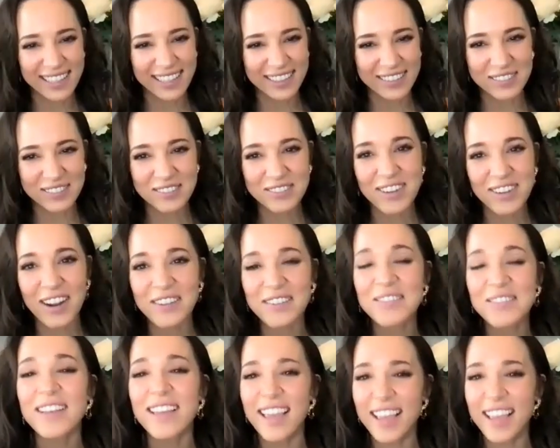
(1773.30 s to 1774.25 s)
him
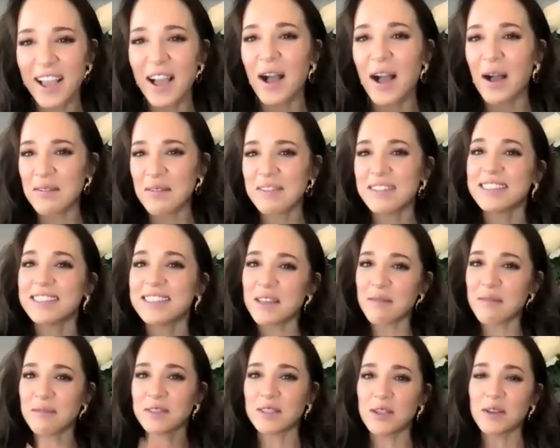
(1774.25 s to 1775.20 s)
right meeting up. He's
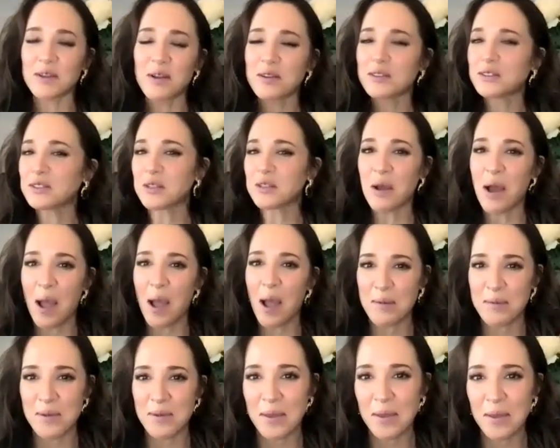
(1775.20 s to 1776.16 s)
gonna be so
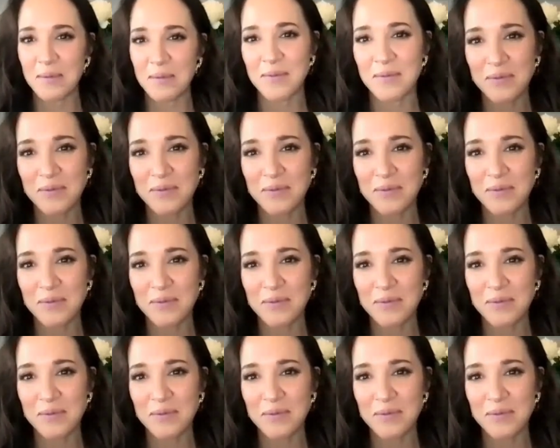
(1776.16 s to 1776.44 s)
happy.